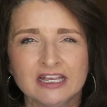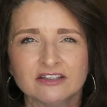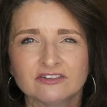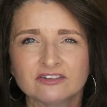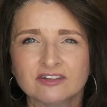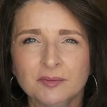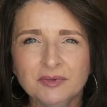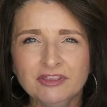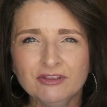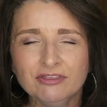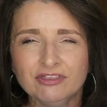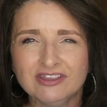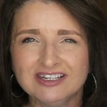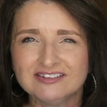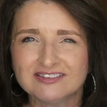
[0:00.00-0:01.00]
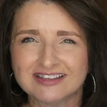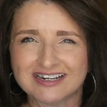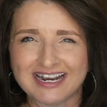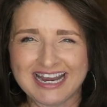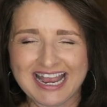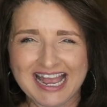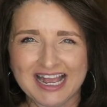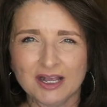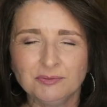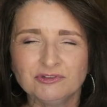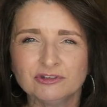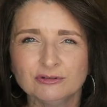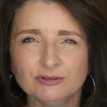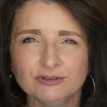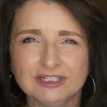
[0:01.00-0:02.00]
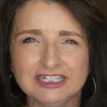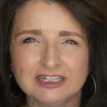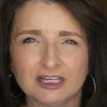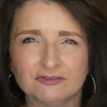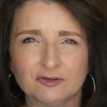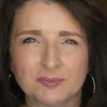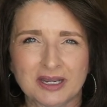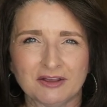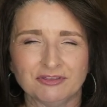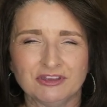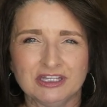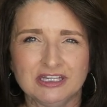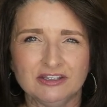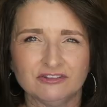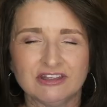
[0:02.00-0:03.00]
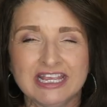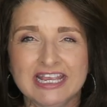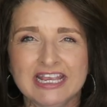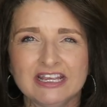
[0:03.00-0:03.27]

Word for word: Some of the things that I absolutely love about these